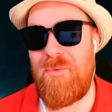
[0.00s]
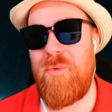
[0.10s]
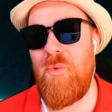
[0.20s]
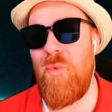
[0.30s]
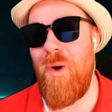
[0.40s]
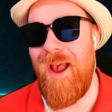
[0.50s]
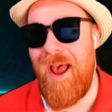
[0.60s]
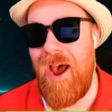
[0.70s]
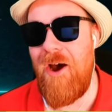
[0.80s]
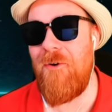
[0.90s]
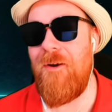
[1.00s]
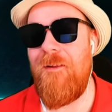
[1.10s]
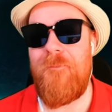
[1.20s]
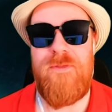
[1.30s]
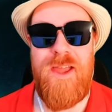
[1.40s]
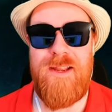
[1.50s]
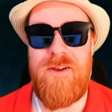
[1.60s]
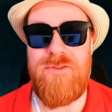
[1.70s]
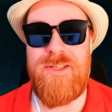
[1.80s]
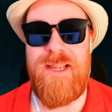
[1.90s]
Wow, that
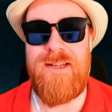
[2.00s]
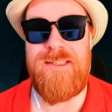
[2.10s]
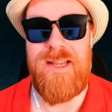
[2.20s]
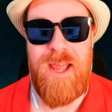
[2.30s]
goes against